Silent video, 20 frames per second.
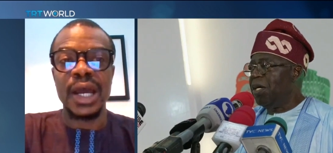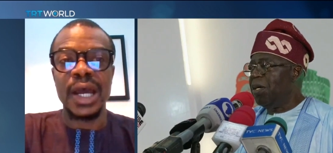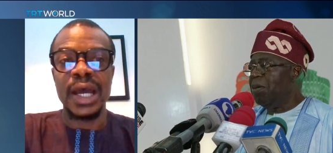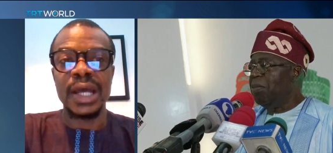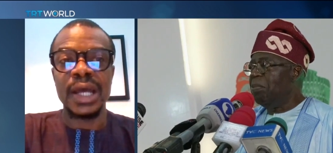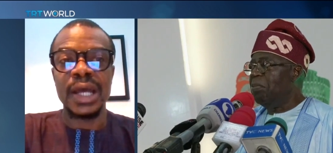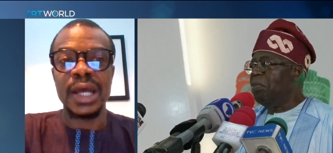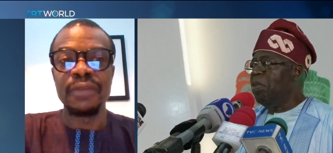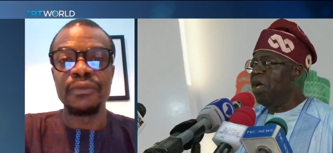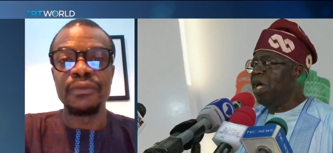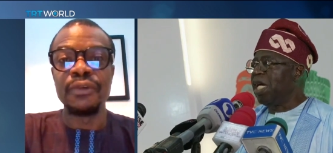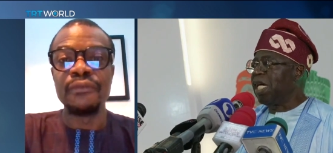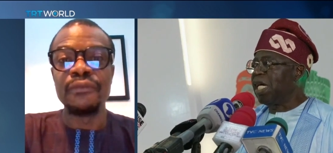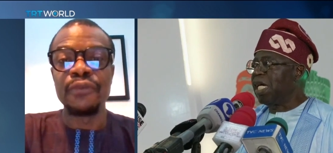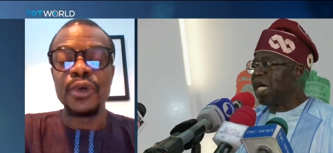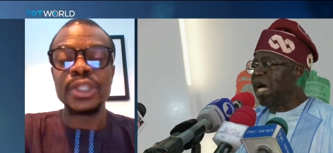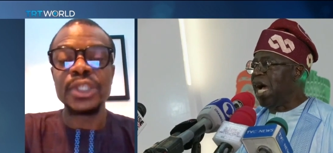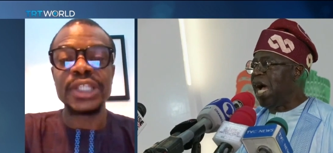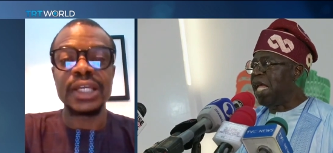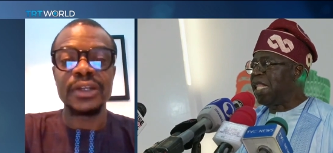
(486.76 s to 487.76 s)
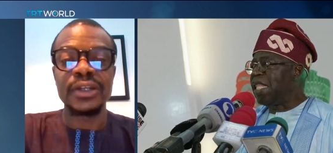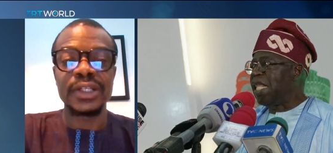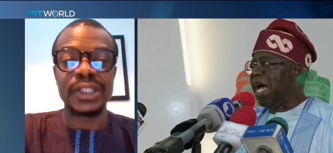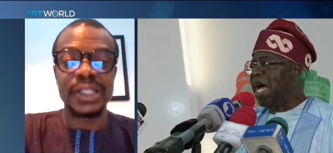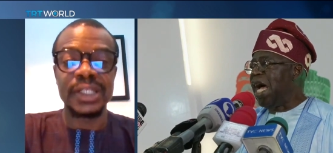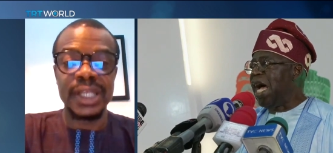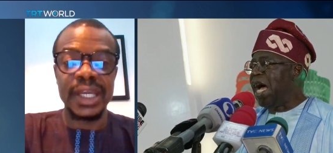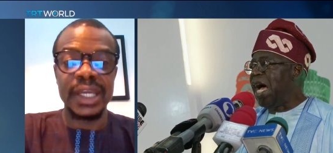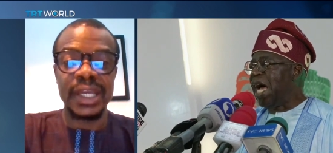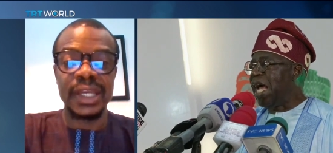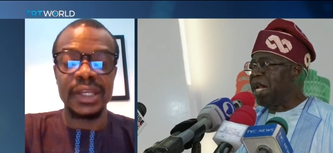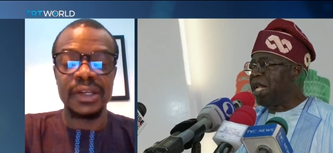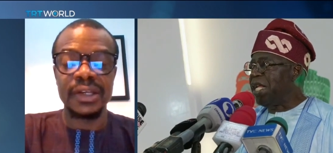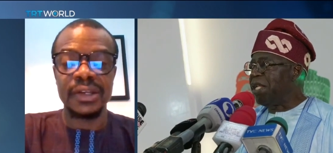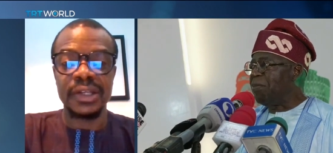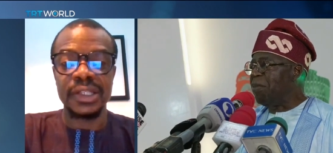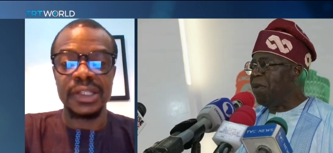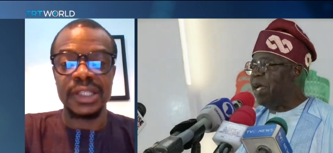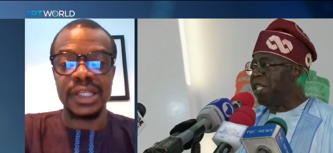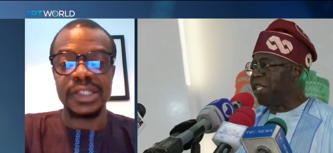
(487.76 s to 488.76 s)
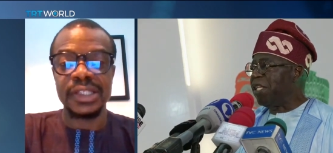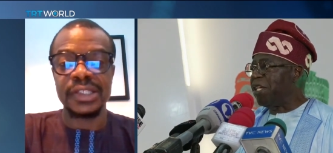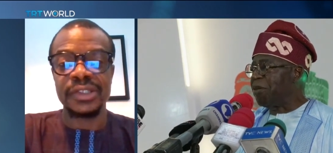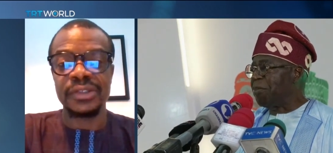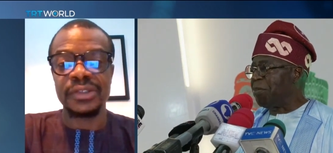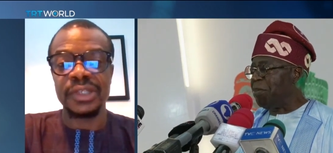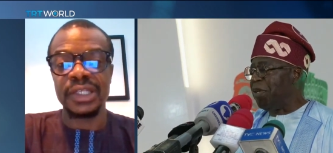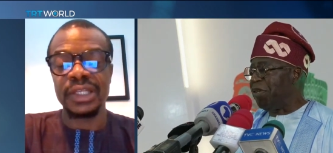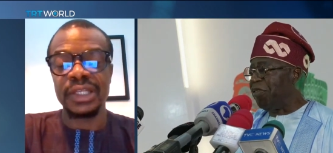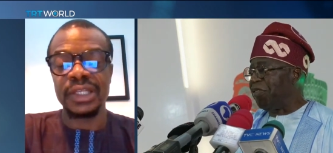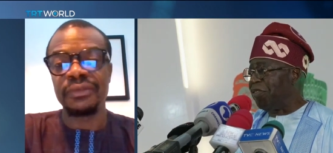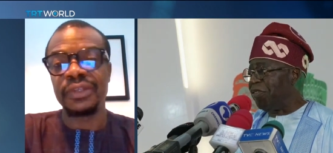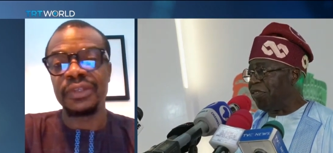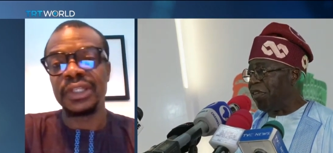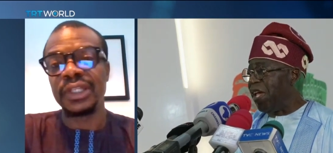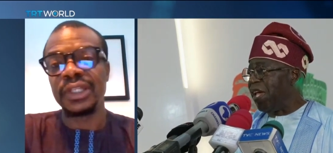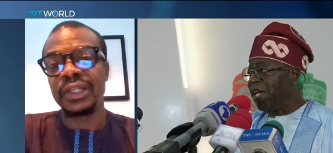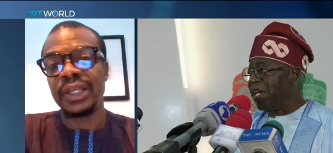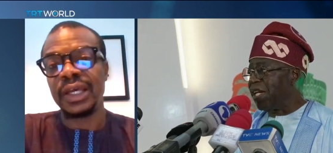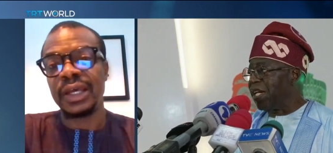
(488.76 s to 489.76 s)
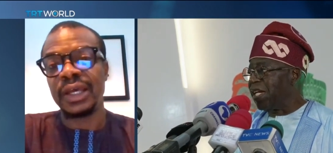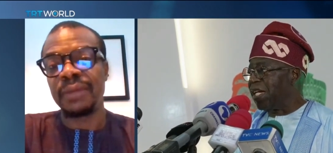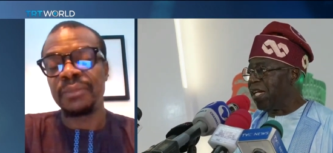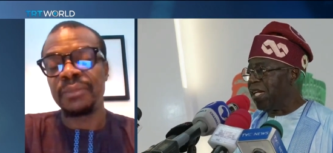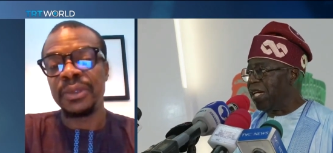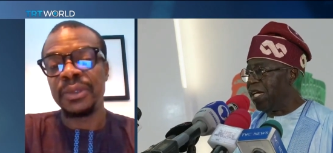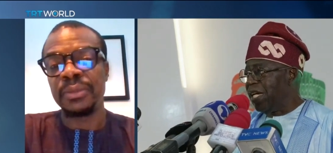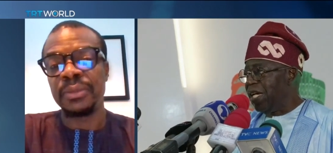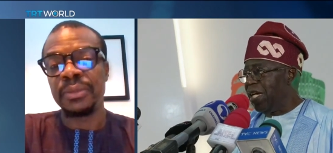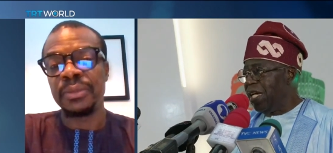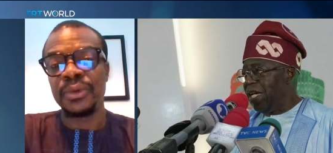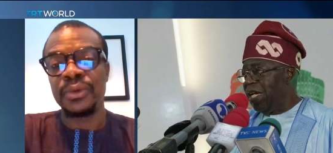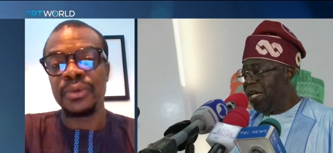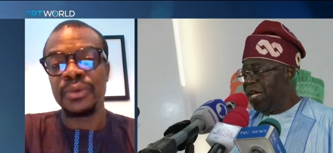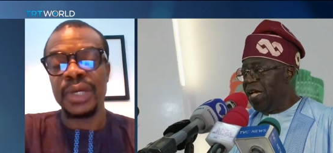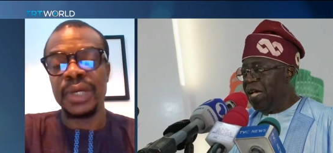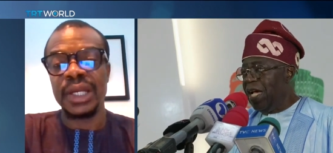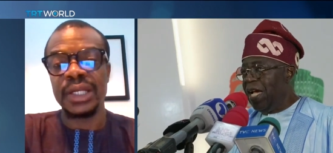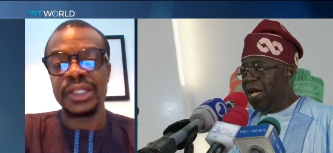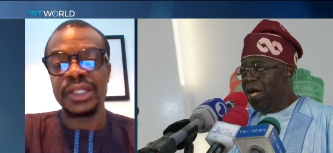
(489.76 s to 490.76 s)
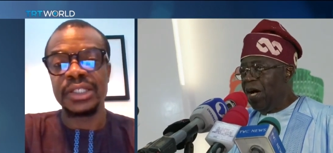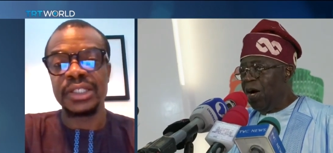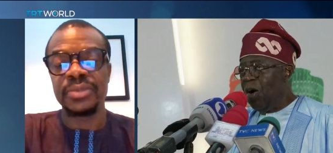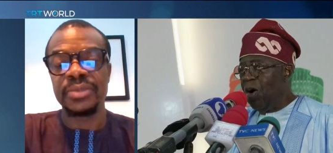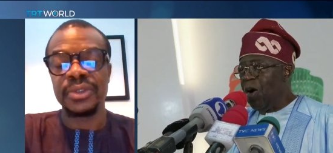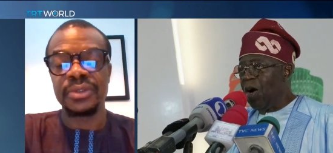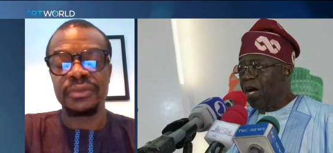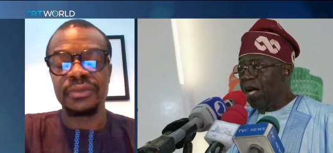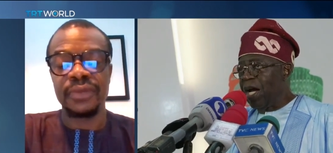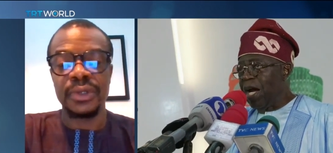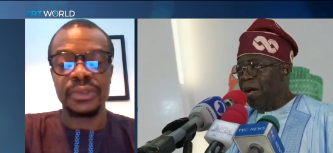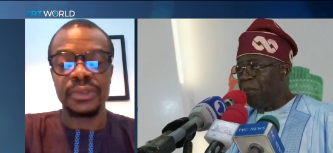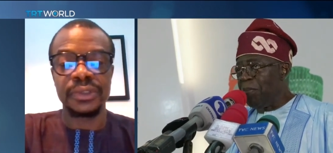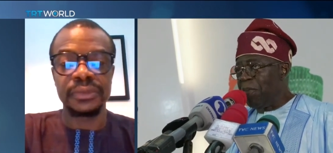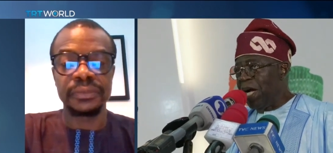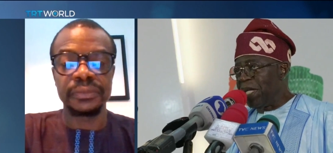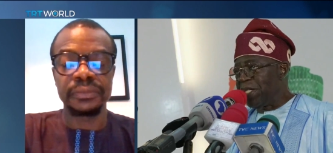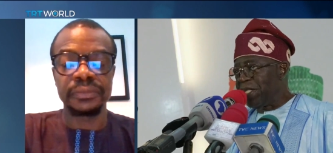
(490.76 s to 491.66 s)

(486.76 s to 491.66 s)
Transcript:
Speaker 1: uh, even voted on the day, not necessarily even uh, people who were eligible to vote.